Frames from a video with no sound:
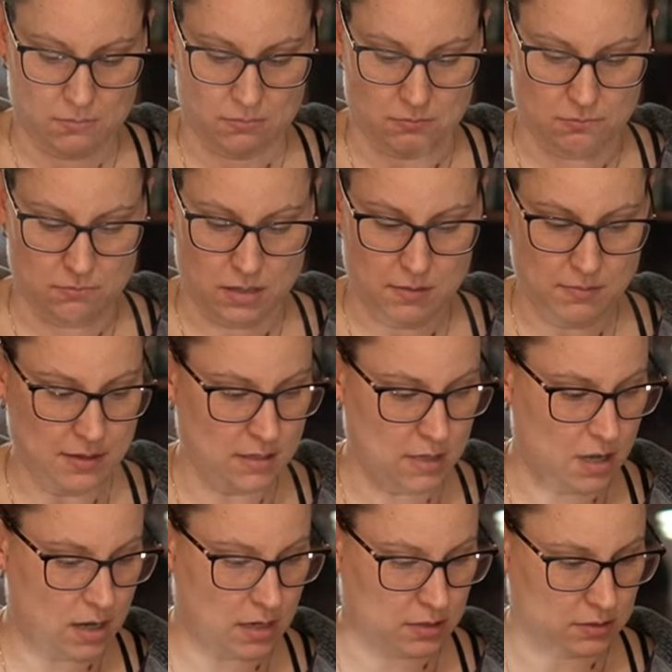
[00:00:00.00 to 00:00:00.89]
Maybe
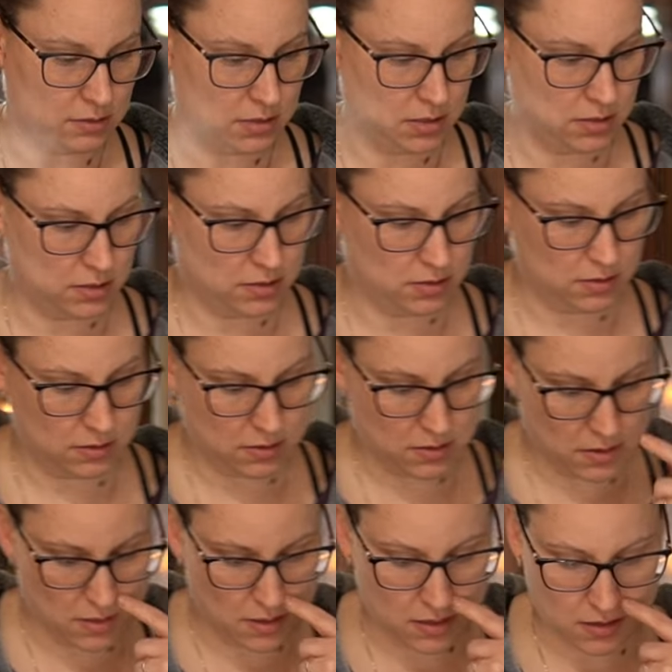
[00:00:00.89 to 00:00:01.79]
not.
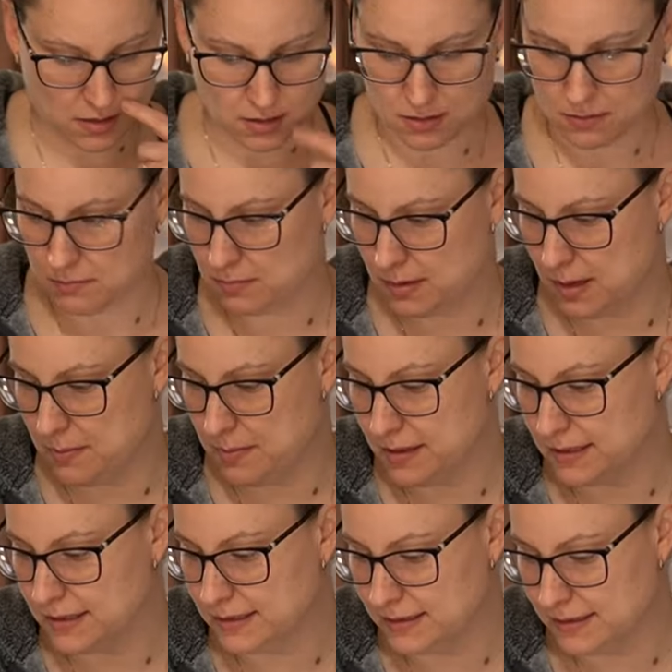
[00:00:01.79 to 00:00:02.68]
Maybe
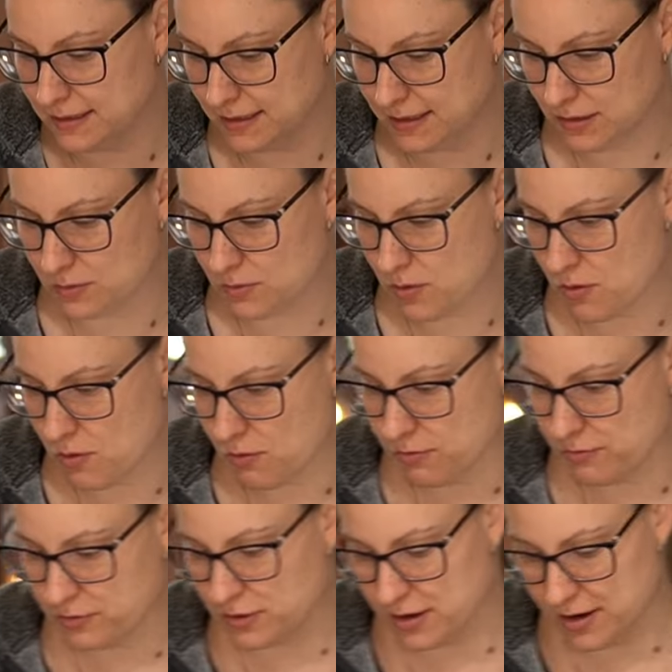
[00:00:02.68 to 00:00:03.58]
a little
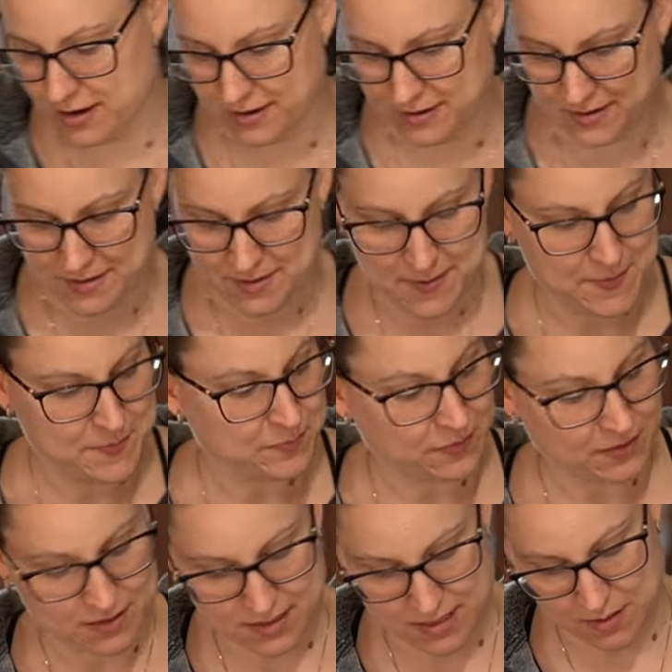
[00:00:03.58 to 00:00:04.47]
over,
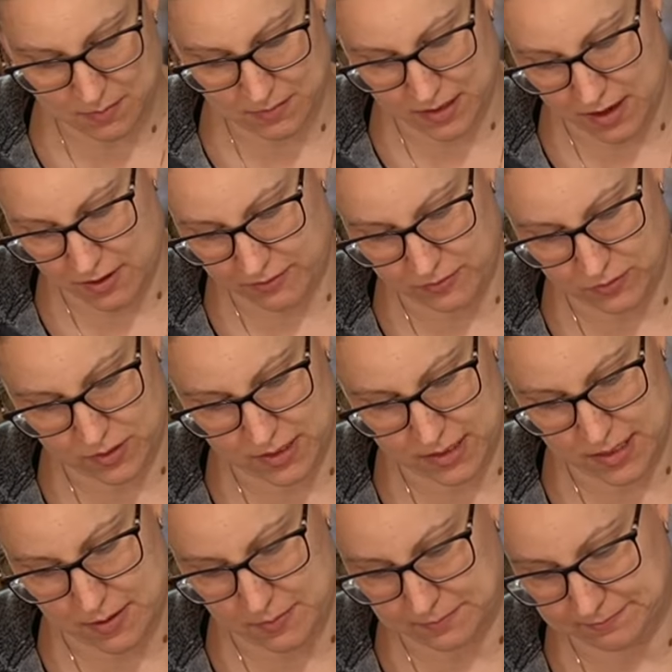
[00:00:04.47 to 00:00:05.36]
because I'm left with
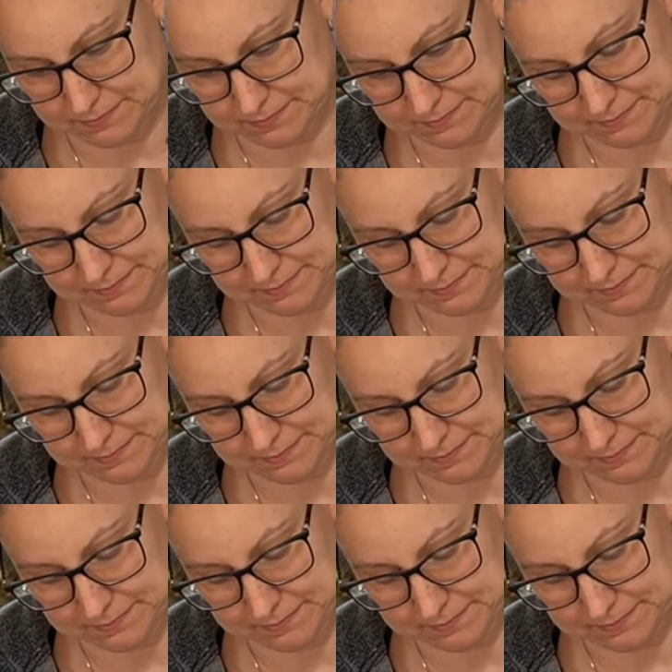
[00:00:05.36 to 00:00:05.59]
some.